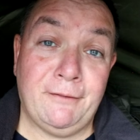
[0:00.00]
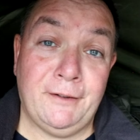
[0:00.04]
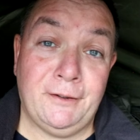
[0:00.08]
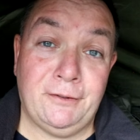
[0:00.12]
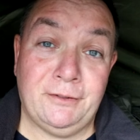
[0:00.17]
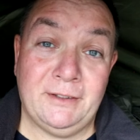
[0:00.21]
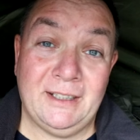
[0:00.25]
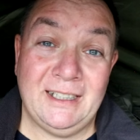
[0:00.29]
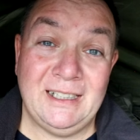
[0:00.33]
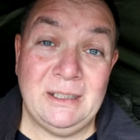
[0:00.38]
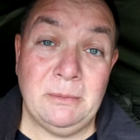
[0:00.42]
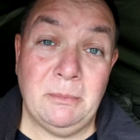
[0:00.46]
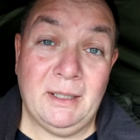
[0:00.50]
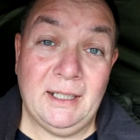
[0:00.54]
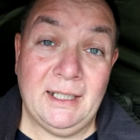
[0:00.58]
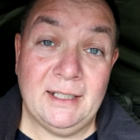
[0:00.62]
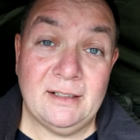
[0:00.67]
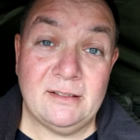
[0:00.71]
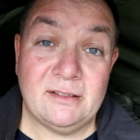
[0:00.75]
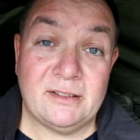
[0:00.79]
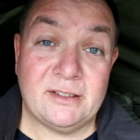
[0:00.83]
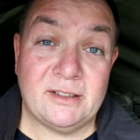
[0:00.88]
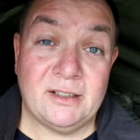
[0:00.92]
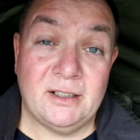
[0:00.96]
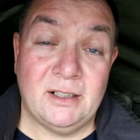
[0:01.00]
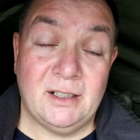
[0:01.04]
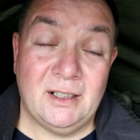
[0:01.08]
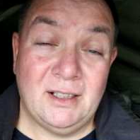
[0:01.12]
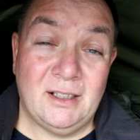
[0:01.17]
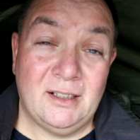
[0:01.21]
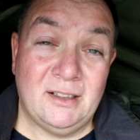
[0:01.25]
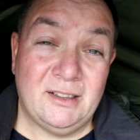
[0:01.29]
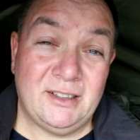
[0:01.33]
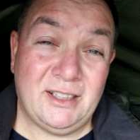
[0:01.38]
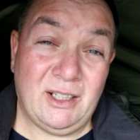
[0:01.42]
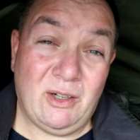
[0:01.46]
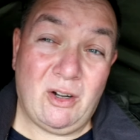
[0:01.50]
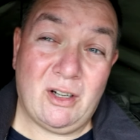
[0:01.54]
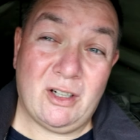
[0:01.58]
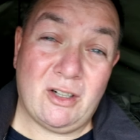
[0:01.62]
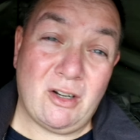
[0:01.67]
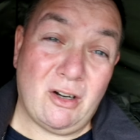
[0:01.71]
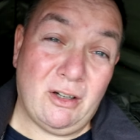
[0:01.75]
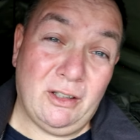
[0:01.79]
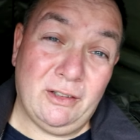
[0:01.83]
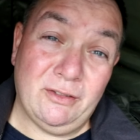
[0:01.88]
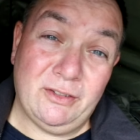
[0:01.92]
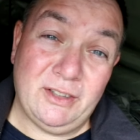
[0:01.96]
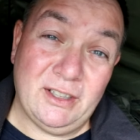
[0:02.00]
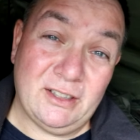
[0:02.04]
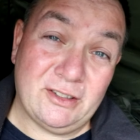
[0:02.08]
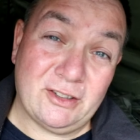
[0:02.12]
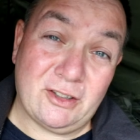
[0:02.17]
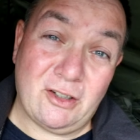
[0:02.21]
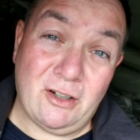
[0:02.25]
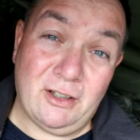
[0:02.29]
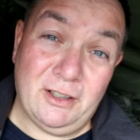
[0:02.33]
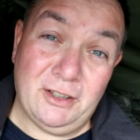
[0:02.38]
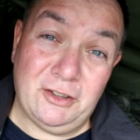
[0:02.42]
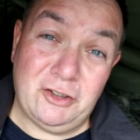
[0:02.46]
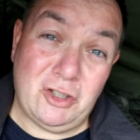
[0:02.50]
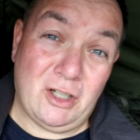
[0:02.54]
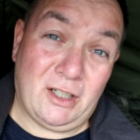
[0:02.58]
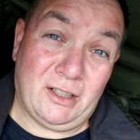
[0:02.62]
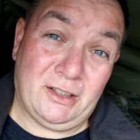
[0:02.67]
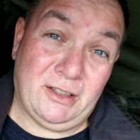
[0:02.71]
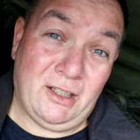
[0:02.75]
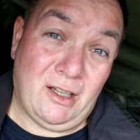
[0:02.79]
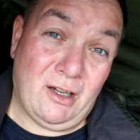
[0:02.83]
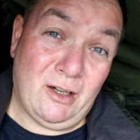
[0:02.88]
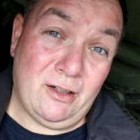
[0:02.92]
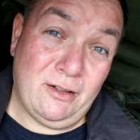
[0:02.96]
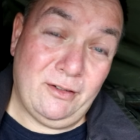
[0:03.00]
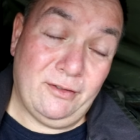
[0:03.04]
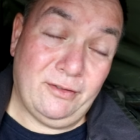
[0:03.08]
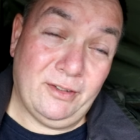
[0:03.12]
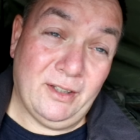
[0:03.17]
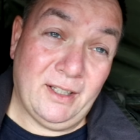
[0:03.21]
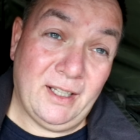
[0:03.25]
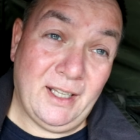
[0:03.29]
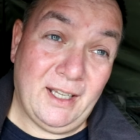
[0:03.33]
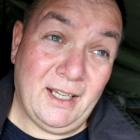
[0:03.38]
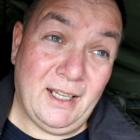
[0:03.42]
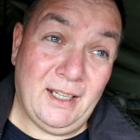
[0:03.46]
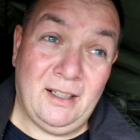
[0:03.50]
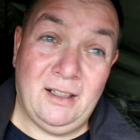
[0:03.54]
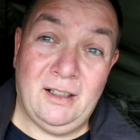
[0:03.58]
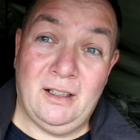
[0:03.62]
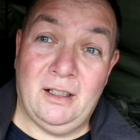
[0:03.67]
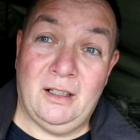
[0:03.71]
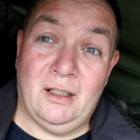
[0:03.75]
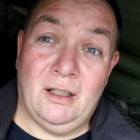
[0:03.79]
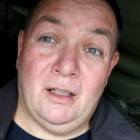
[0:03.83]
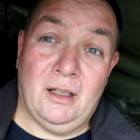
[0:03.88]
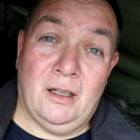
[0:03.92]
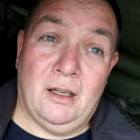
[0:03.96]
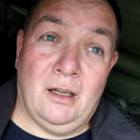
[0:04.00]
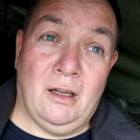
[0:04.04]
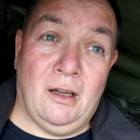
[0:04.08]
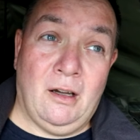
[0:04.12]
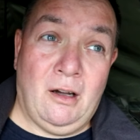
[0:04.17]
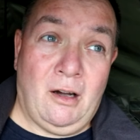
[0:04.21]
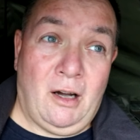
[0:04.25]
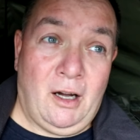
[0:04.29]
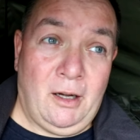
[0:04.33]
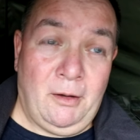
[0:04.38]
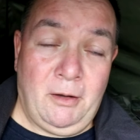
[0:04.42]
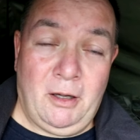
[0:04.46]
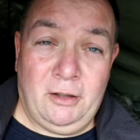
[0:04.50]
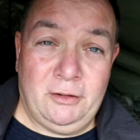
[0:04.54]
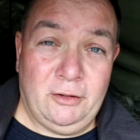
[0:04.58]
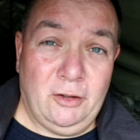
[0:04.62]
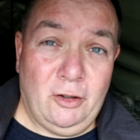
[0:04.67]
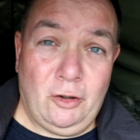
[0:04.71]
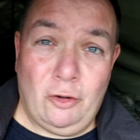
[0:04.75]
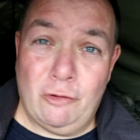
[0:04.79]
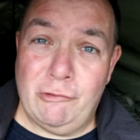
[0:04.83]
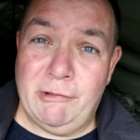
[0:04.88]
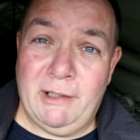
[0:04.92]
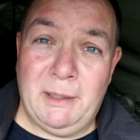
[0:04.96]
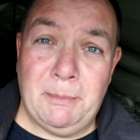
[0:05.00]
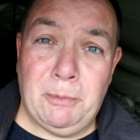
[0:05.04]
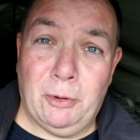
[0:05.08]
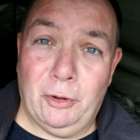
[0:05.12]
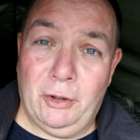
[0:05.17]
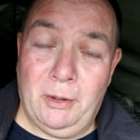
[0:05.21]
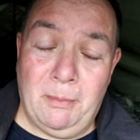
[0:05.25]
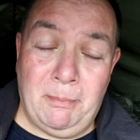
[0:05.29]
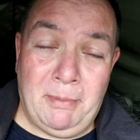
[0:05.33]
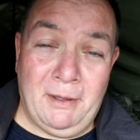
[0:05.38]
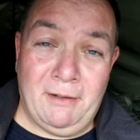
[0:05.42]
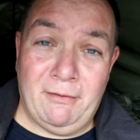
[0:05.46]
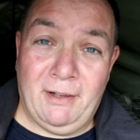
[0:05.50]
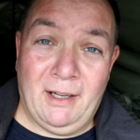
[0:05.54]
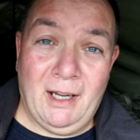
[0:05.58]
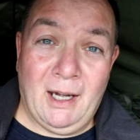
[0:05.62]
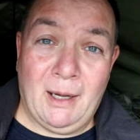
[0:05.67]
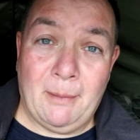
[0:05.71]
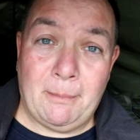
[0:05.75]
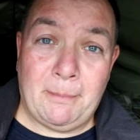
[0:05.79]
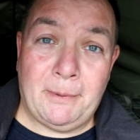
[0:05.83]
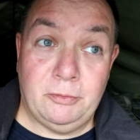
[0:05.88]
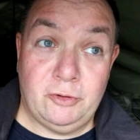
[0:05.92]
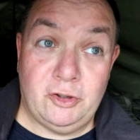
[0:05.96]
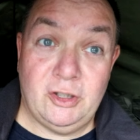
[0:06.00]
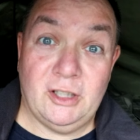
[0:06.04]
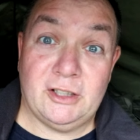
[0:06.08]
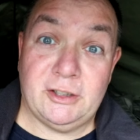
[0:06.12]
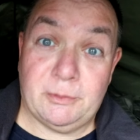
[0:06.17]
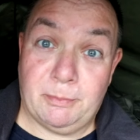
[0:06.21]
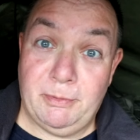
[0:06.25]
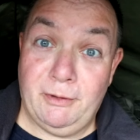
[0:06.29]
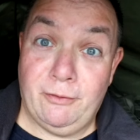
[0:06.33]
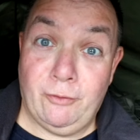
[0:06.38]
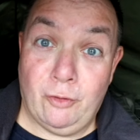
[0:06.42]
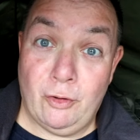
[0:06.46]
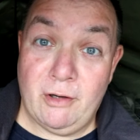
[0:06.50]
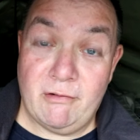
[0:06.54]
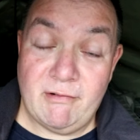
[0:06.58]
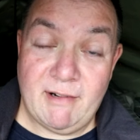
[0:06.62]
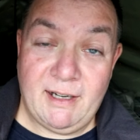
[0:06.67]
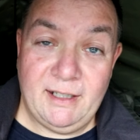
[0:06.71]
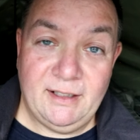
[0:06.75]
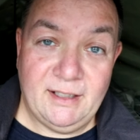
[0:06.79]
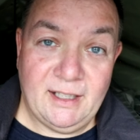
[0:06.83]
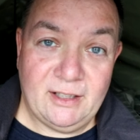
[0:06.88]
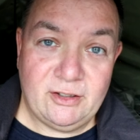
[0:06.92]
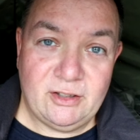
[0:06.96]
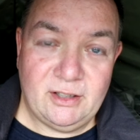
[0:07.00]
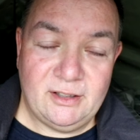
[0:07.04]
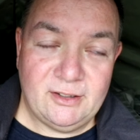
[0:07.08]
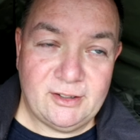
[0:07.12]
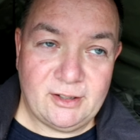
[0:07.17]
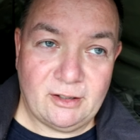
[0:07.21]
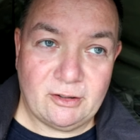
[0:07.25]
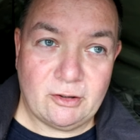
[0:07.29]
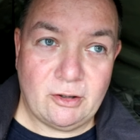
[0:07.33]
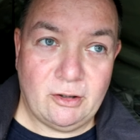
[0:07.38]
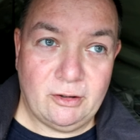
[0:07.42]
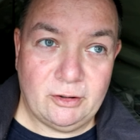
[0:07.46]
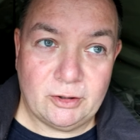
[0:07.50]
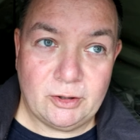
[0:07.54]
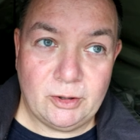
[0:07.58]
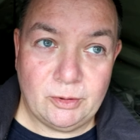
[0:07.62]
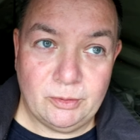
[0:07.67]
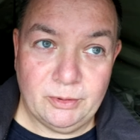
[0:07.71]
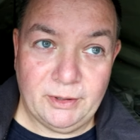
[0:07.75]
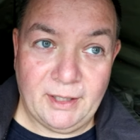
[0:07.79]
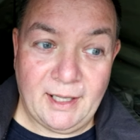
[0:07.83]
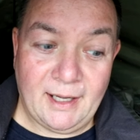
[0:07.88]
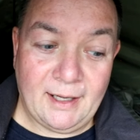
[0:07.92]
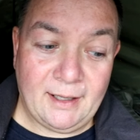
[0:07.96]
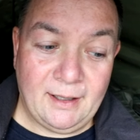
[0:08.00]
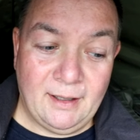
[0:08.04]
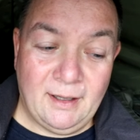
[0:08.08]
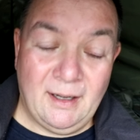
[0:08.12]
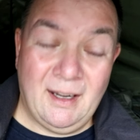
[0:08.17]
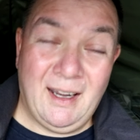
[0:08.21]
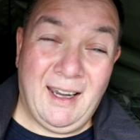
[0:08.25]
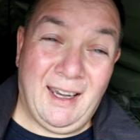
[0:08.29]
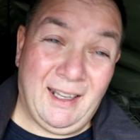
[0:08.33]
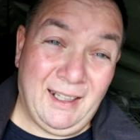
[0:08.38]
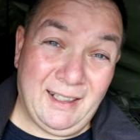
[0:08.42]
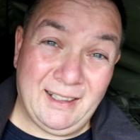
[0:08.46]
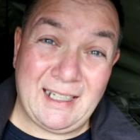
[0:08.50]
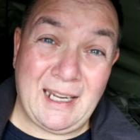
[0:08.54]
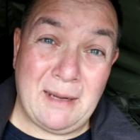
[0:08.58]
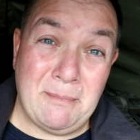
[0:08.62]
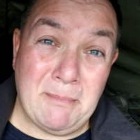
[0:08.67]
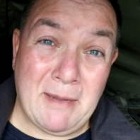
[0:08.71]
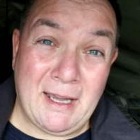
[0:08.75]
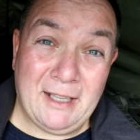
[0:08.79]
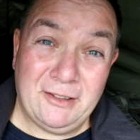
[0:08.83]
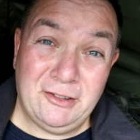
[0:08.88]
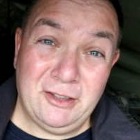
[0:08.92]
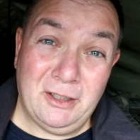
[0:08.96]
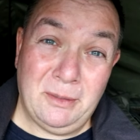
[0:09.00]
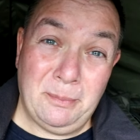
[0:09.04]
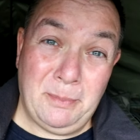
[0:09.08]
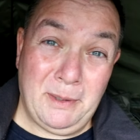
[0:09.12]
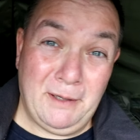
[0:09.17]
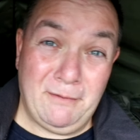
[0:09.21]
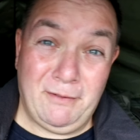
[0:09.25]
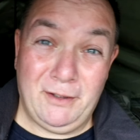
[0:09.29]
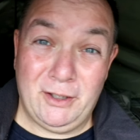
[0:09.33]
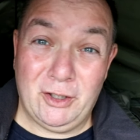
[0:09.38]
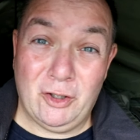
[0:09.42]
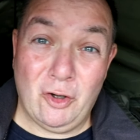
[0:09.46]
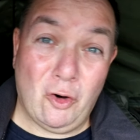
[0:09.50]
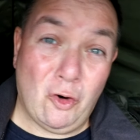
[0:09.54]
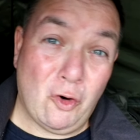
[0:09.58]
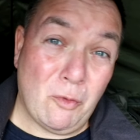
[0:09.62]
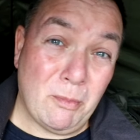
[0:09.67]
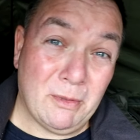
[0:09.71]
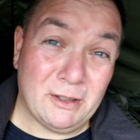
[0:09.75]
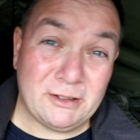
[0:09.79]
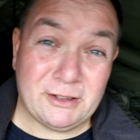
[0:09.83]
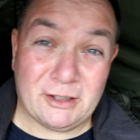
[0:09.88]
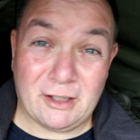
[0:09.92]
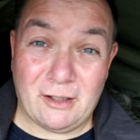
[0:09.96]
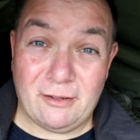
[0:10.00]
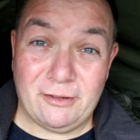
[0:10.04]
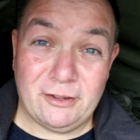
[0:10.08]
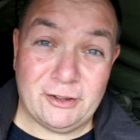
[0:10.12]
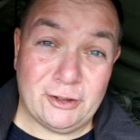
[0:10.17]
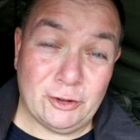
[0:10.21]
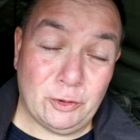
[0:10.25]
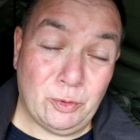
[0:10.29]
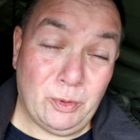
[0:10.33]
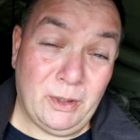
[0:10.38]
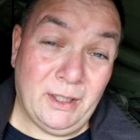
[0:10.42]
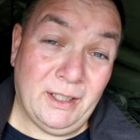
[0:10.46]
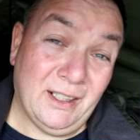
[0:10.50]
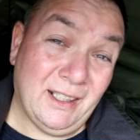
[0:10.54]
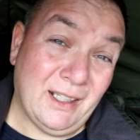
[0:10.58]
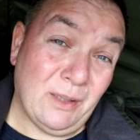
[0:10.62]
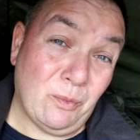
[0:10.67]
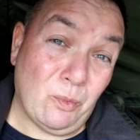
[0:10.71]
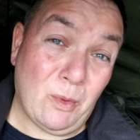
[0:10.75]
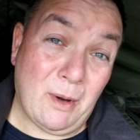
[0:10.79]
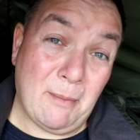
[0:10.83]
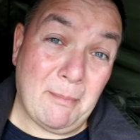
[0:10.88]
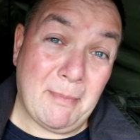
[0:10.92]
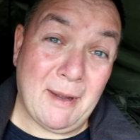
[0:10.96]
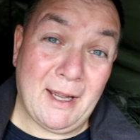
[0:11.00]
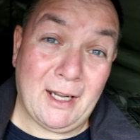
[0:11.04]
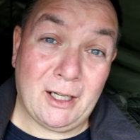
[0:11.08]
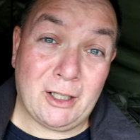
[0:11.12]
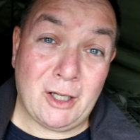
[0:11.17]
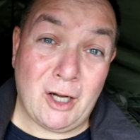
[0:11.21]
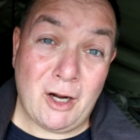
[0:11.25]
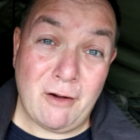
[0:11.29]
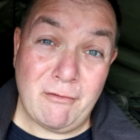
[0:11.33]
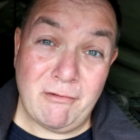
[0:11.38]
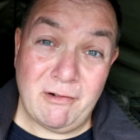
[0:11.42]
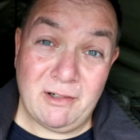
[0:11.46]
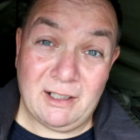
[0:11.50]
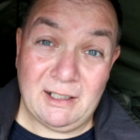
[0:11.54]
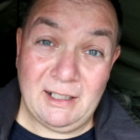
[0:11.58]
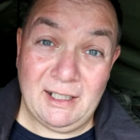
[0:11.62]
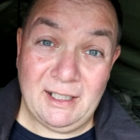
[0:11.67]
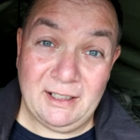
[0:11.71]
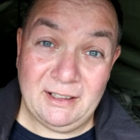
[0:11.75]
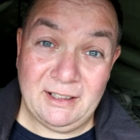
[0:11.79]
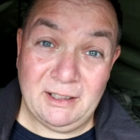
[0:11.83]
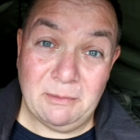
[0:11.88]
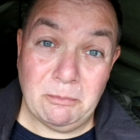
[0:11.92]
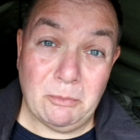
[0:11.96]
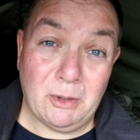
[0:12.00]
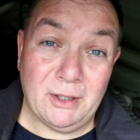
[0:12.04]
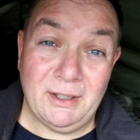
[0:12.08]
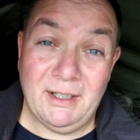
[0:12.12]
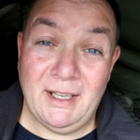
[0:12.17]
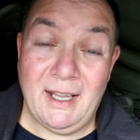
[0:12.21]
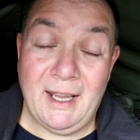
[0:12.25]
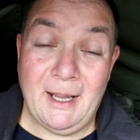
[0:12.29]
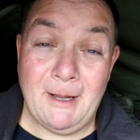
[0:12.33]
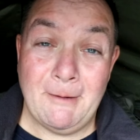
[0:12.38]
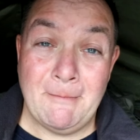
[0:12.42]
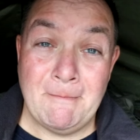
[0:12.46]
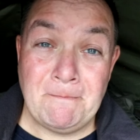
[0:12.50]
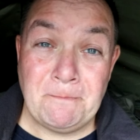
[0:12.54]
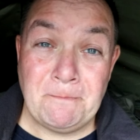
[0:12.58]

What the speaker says: 15 minutes. So I just chucked it over there. I'd already put the bivvy up just before it rained actually, so I kind of caught that, and then came back to the bivvy, got all my stuff sorted, and then went back over and collected my net